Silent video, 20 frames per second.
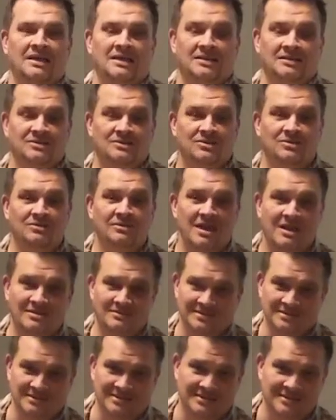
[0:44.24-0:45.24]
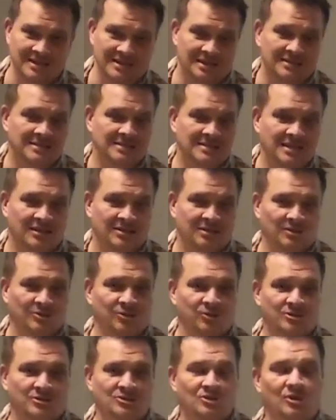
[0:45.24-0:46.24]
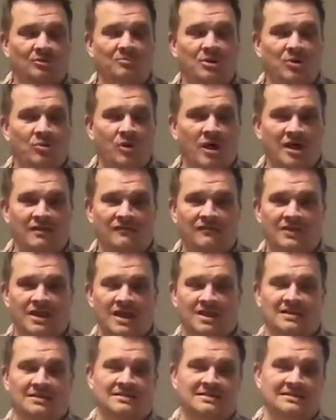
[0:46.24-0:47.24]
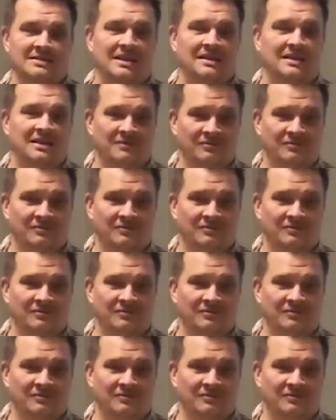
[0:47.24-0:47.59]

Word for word: In 2006, the Lord told my wife and I to sell